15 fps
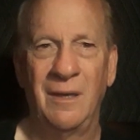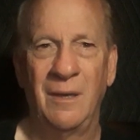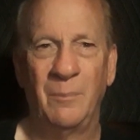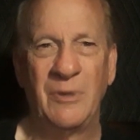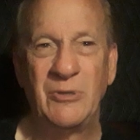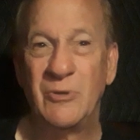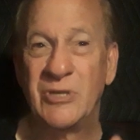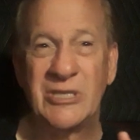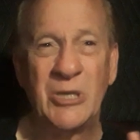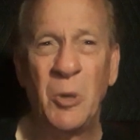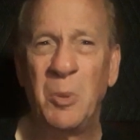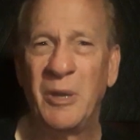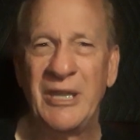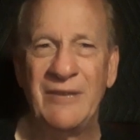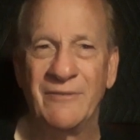But you still
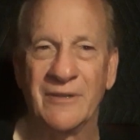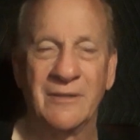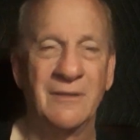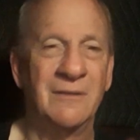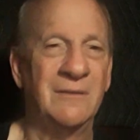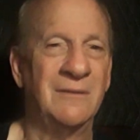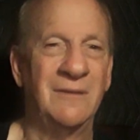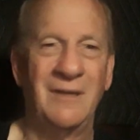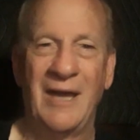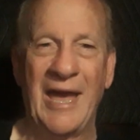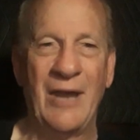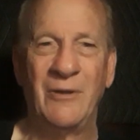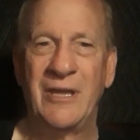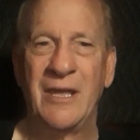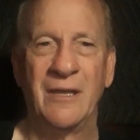believe it. I
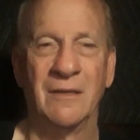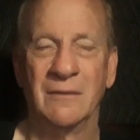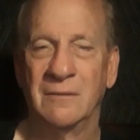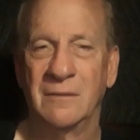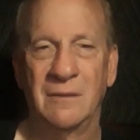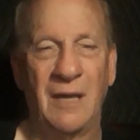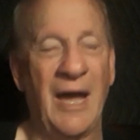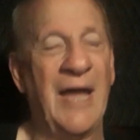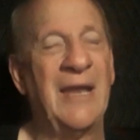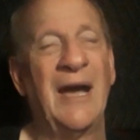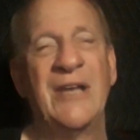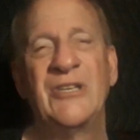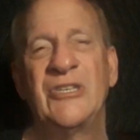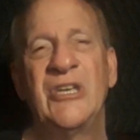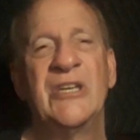don't get it.
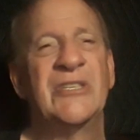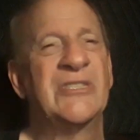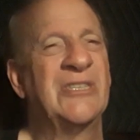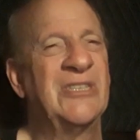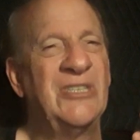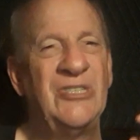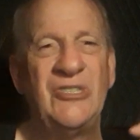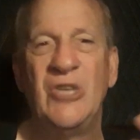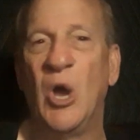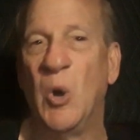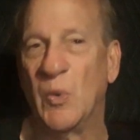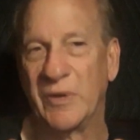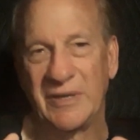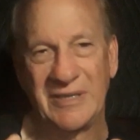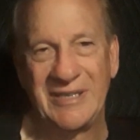I just
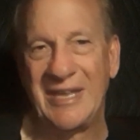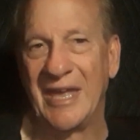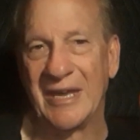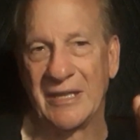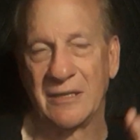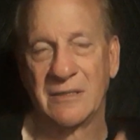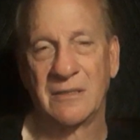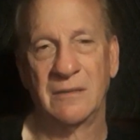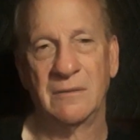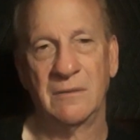don't get it.